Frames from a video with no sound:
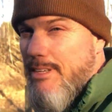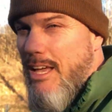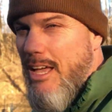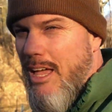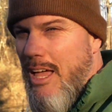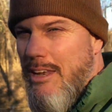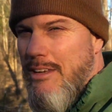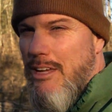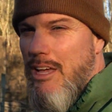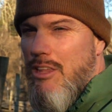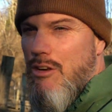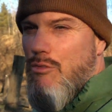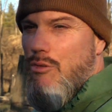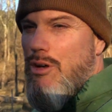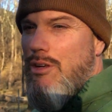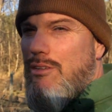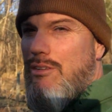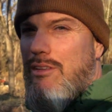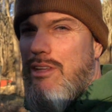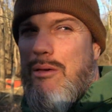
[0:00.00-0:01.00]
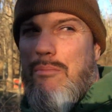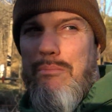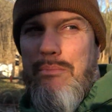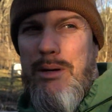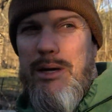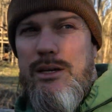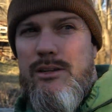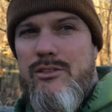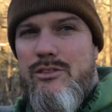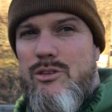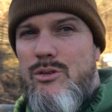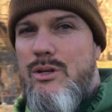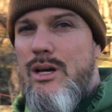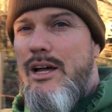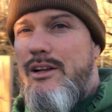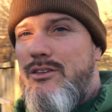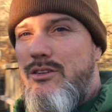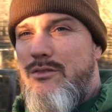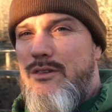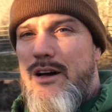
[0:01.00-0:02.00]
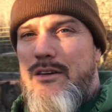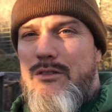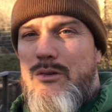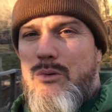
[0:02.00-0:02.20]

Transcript: another reason that bees do not survive the